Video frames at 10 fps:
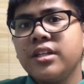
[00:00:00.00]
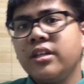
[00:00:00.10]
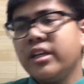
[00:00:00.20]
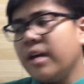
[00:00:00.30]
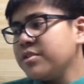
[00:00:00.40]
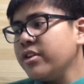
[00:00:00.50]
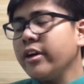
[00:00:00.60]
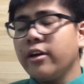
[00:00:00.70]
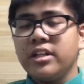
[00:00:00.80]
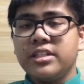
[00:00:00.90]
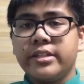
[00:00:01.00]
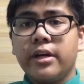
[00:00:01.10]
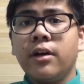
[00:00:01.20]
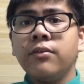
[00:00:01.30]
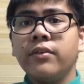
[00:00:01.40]
it kept turning on
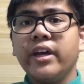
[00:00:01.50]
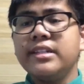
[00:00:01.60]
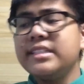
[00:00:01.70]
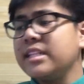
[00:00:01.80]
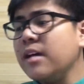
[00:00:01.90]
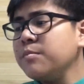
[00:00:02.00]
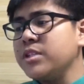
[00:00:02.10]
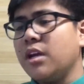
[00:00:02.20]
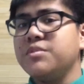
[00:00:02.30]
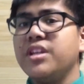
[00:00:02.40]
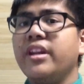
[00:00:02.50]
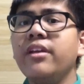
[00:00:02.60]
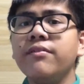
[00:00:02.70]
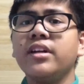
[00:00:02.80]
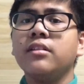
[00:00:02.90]
itself, and sometimes it
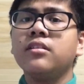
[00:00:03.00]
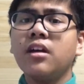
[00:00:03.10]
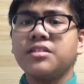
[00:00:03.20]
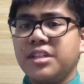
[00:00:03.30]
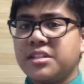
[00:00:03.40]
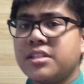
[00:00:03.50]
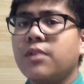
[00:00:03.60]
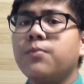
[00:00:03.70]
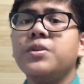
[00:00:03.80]
even unlocks itself,